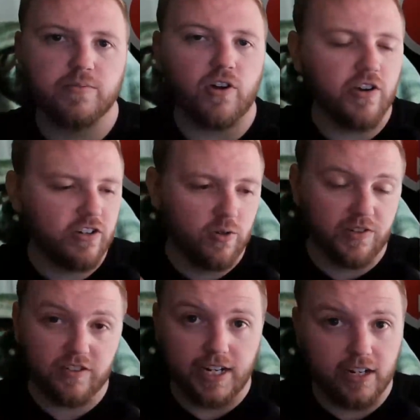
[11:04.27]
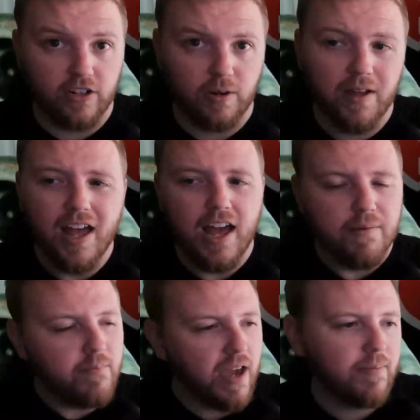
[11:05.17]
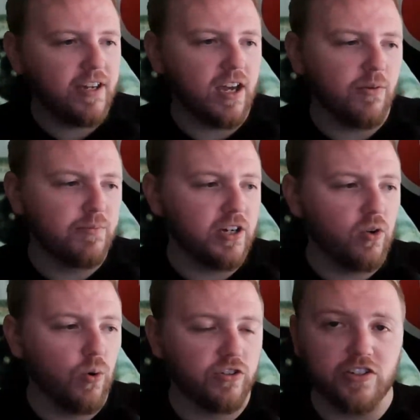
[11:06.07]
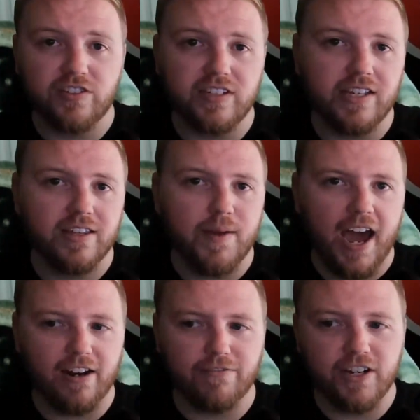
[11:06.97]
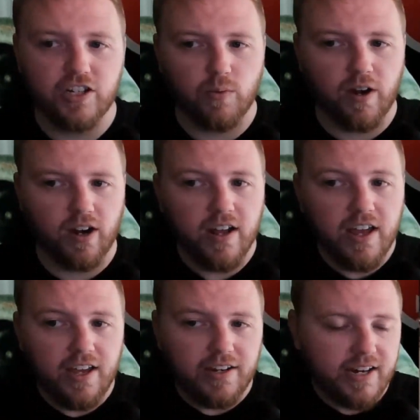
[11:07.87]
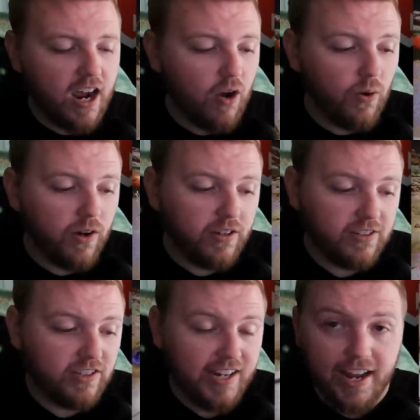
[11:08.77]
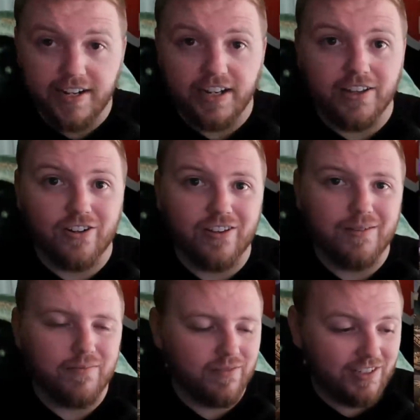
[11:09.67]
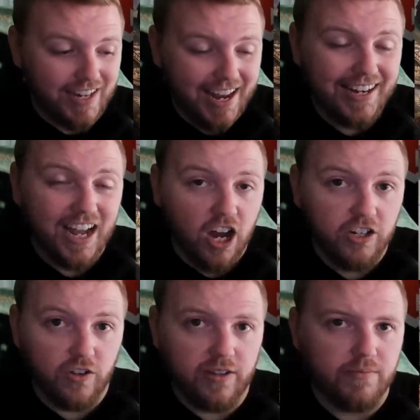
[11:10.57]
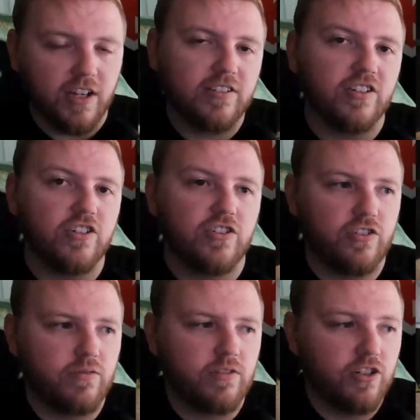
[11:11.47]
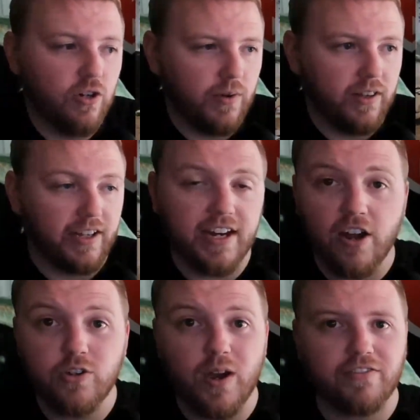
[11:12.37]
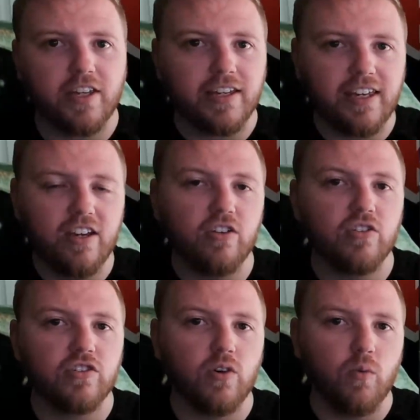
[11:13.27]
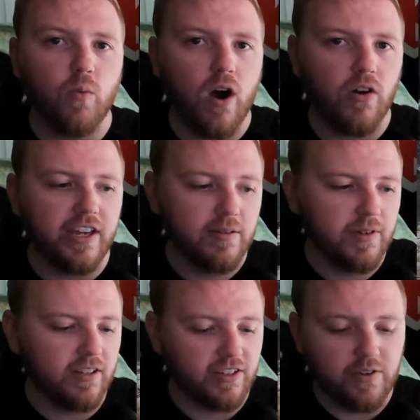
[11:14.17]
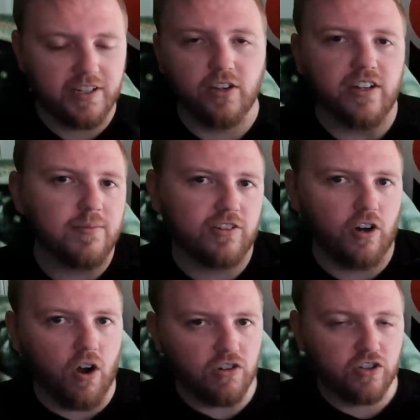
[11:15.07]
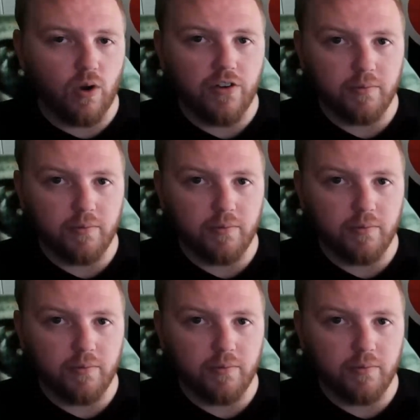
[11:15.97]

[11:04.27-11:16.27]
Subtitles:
all you have to do is stand under them. Maybe it would be cool to see them add a feature where now standing under them doesn't do it. Like, now you have to get kills while you have to kill enemies that are also on the